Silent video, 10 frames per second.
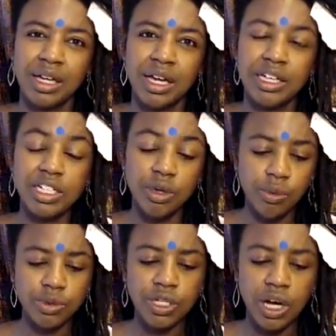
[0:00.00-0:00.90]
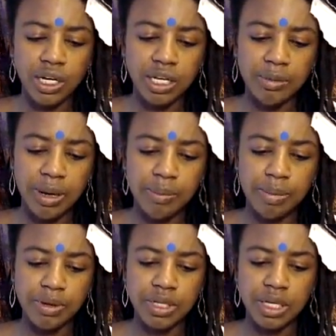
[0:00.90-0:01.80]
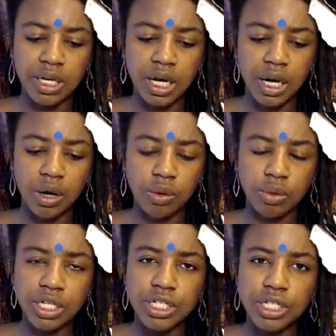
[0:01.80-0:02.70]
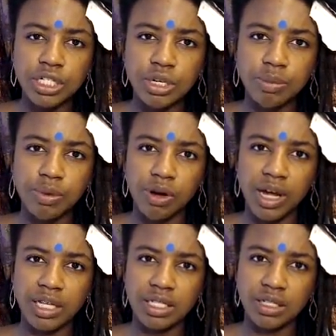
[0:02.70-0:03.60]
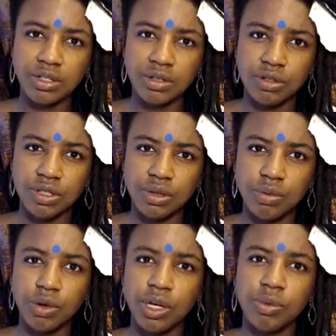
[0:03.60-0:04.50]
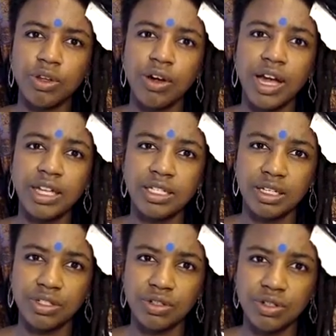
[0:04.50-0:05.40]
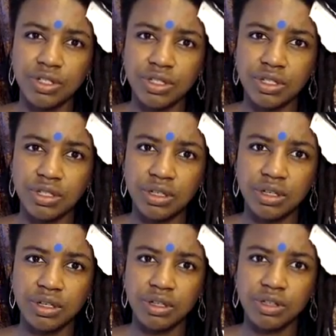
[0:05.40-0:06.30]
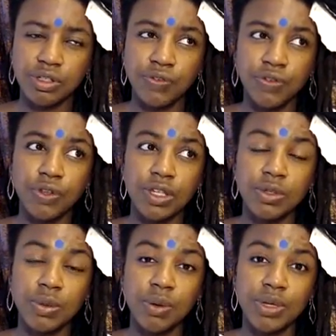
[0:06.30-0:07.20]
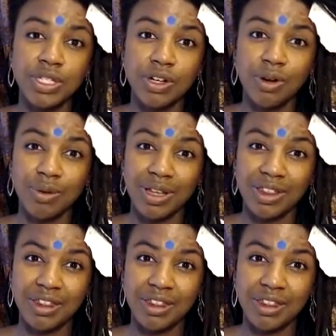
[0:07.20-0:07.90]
And so when we're talking about building a relationship with our ancestors, working with our ancestors, there's a few things we always start with.